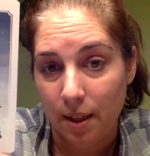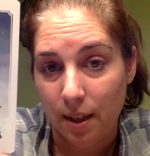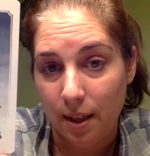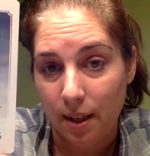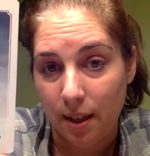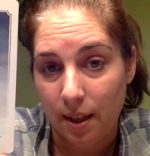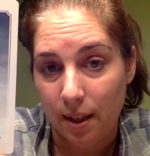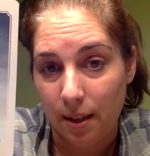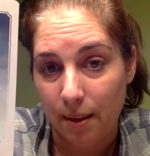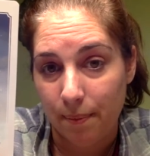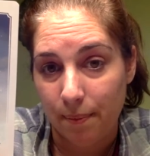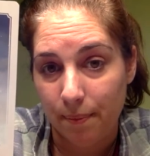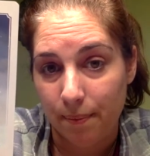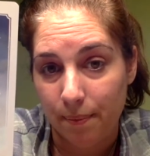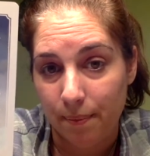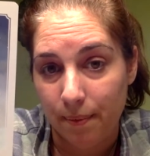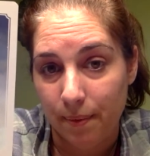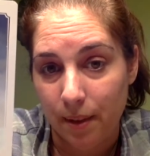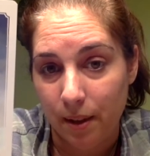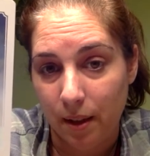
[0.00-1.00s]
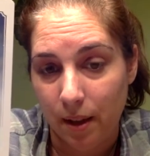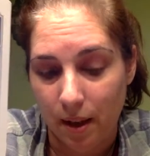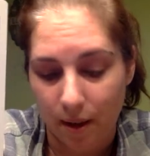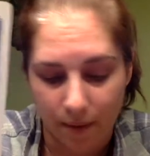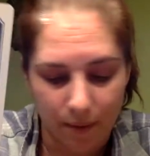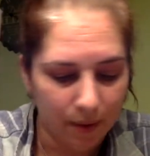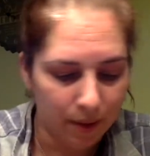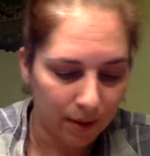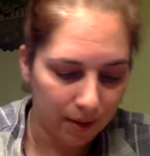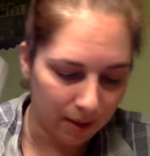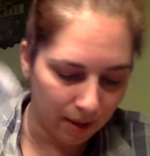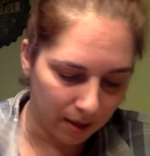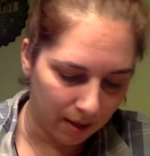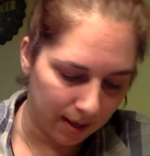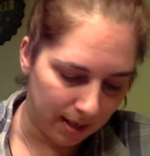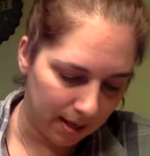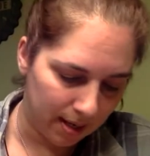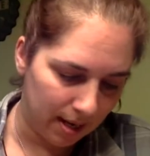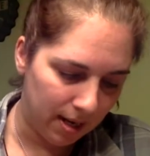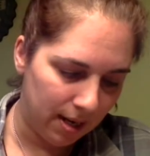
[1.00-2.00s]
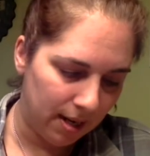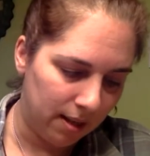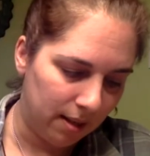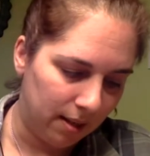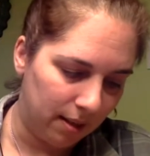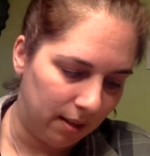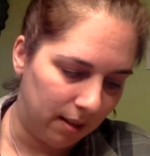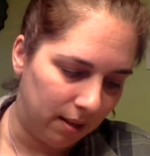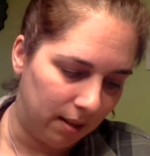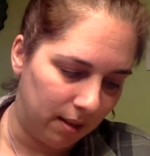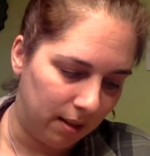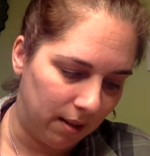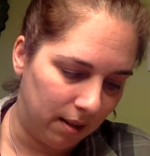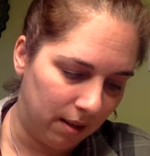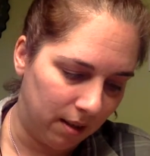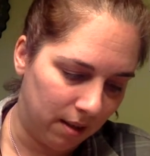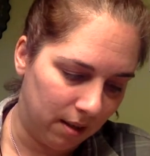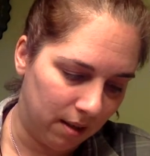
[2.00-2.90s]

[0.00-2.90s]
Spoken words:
Love the Starry Nights.